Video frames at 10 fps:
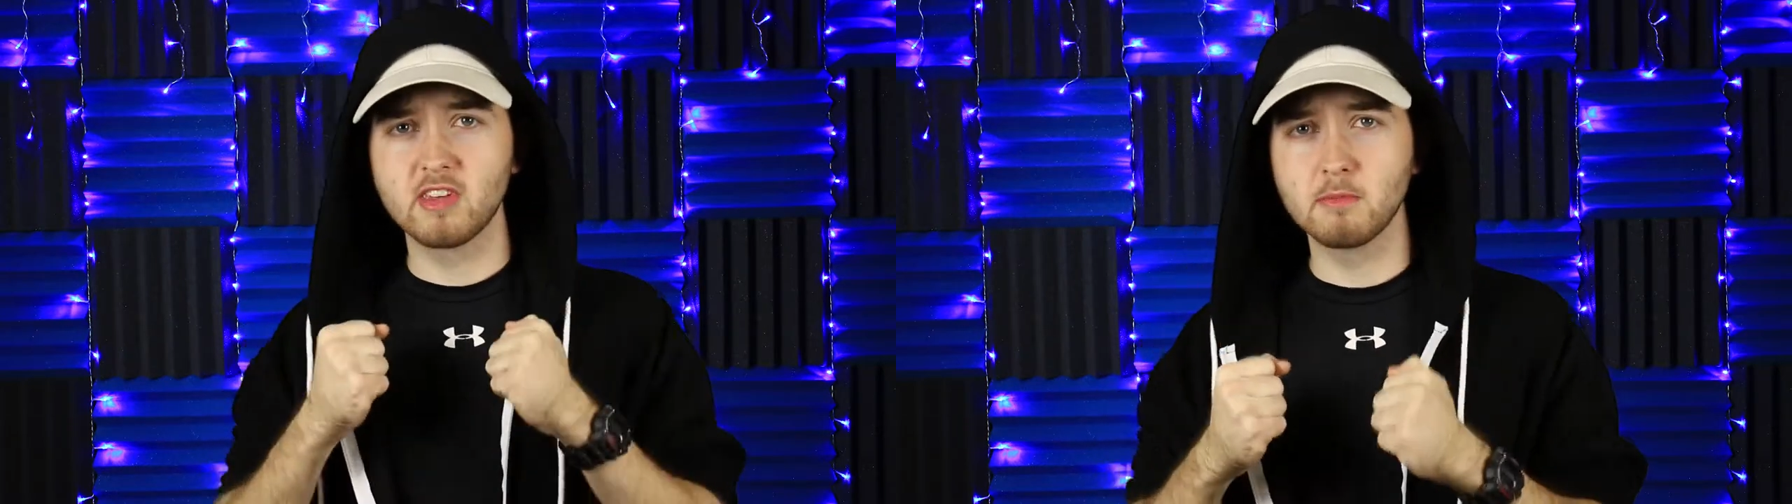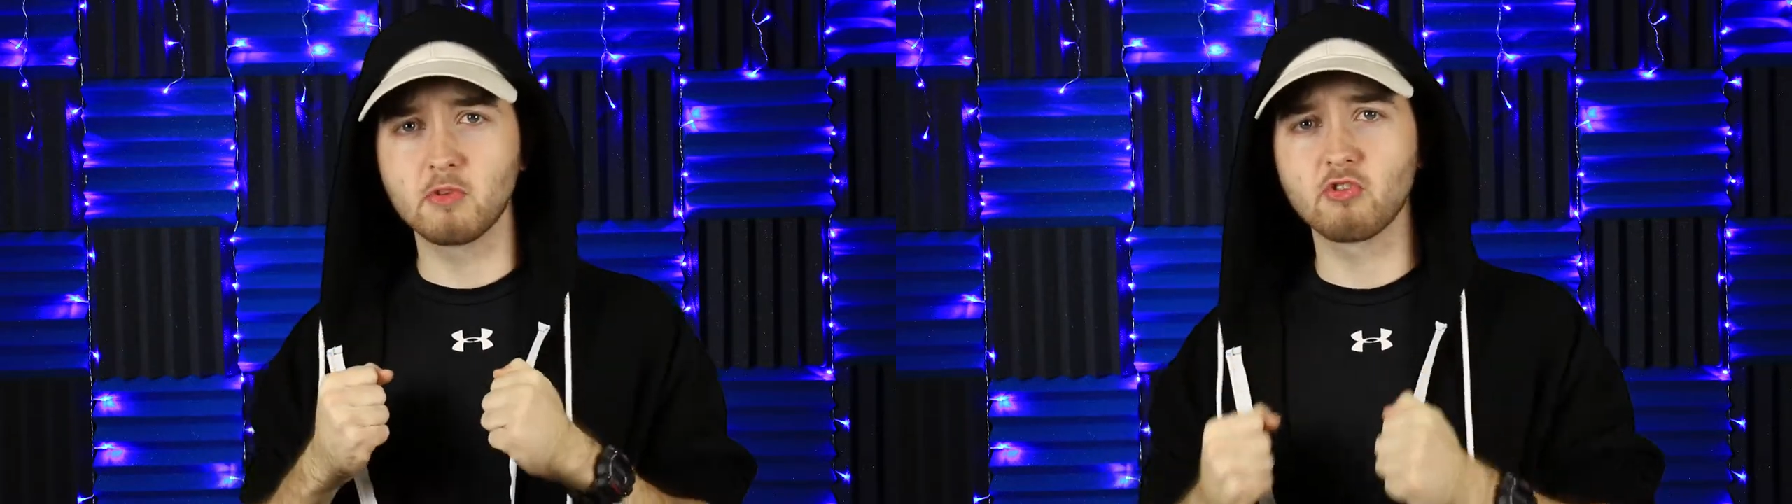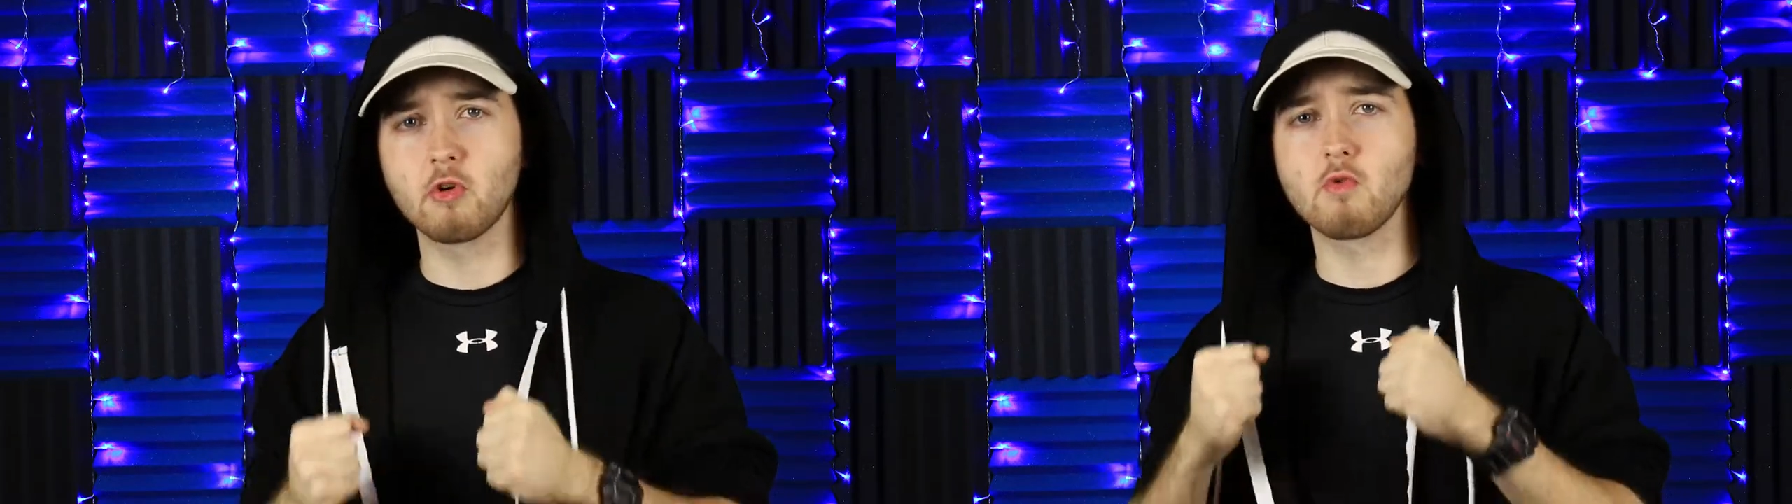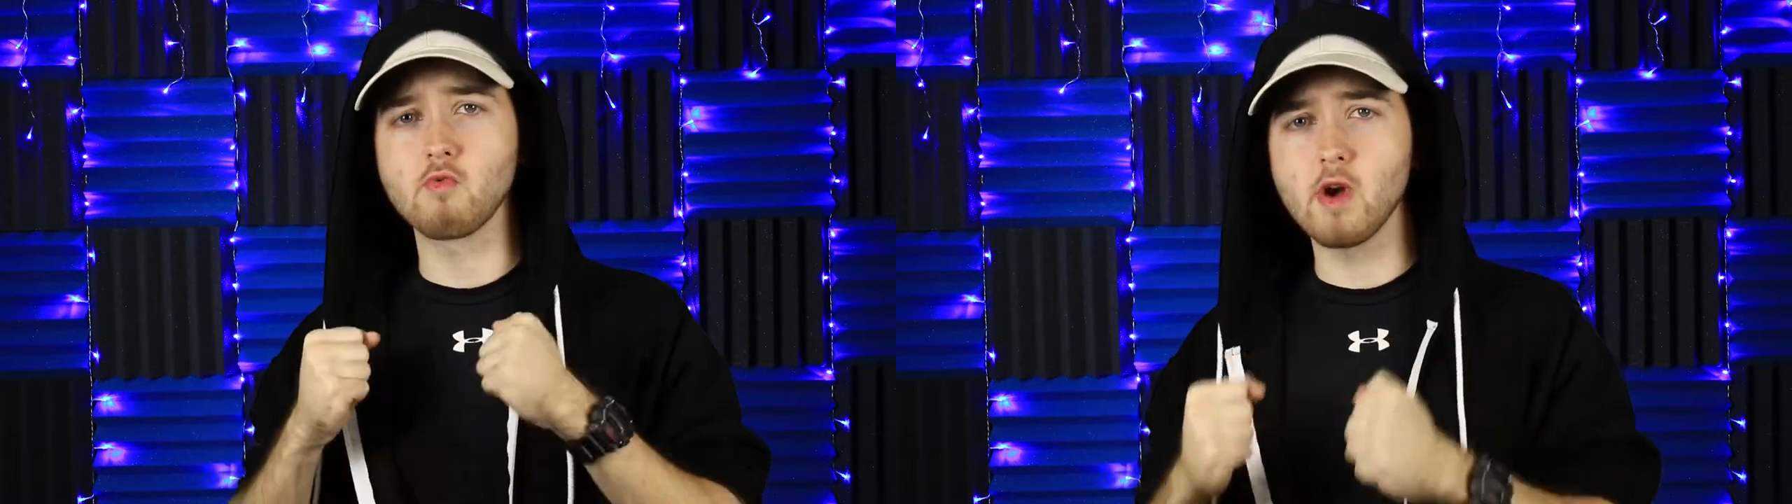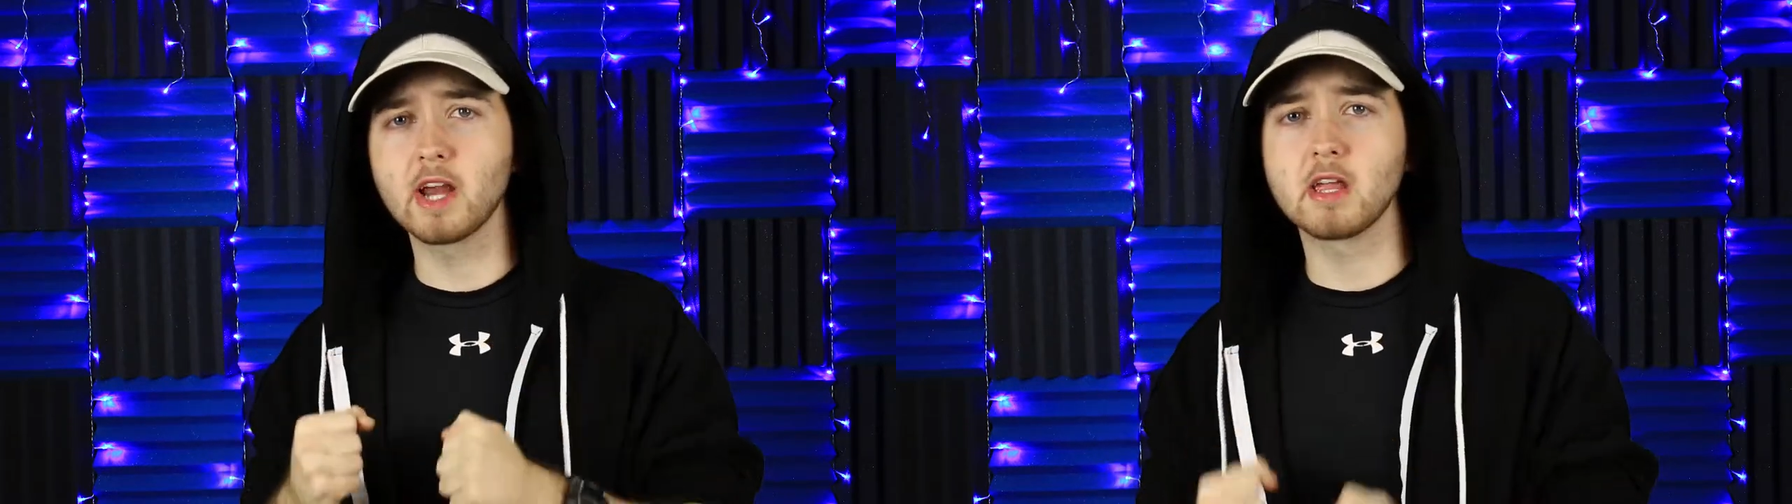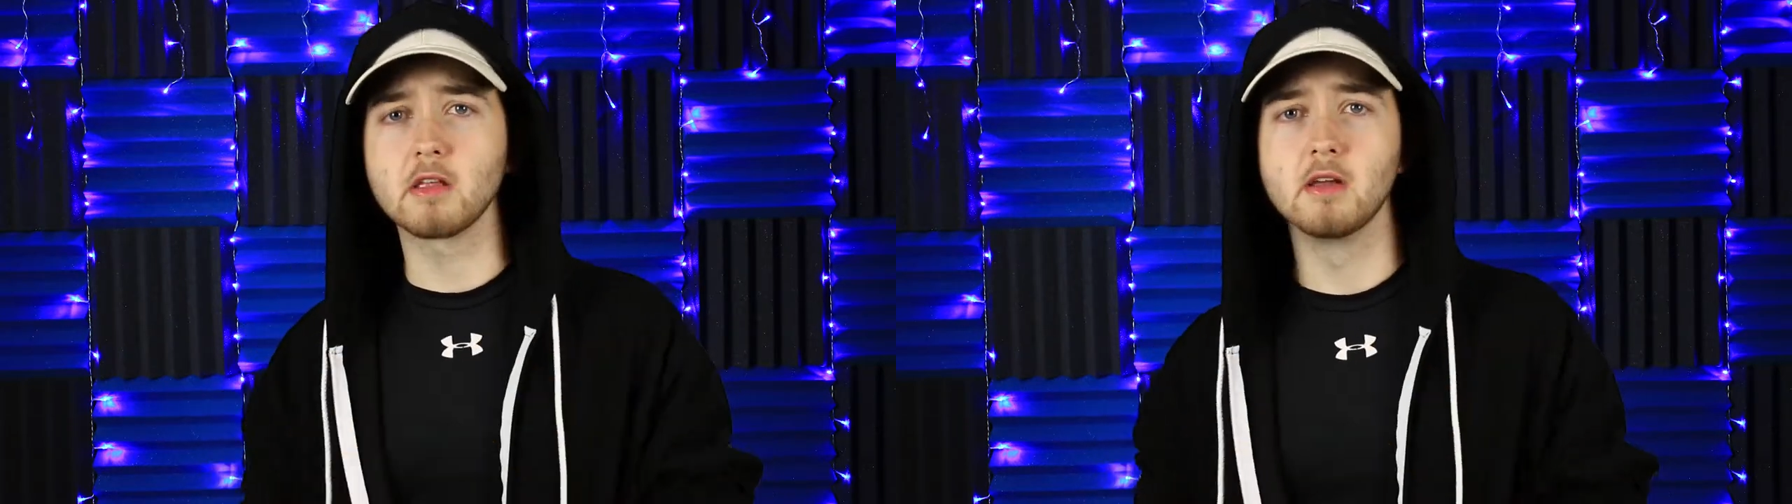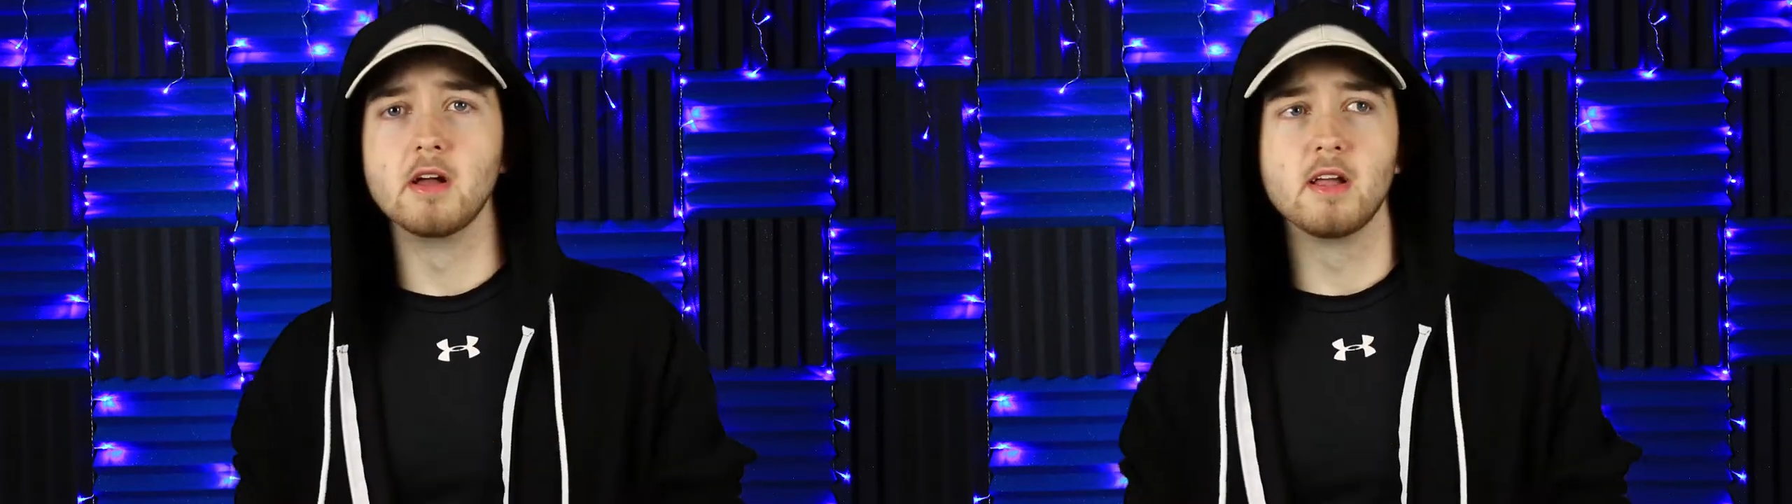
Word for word: him to start writing.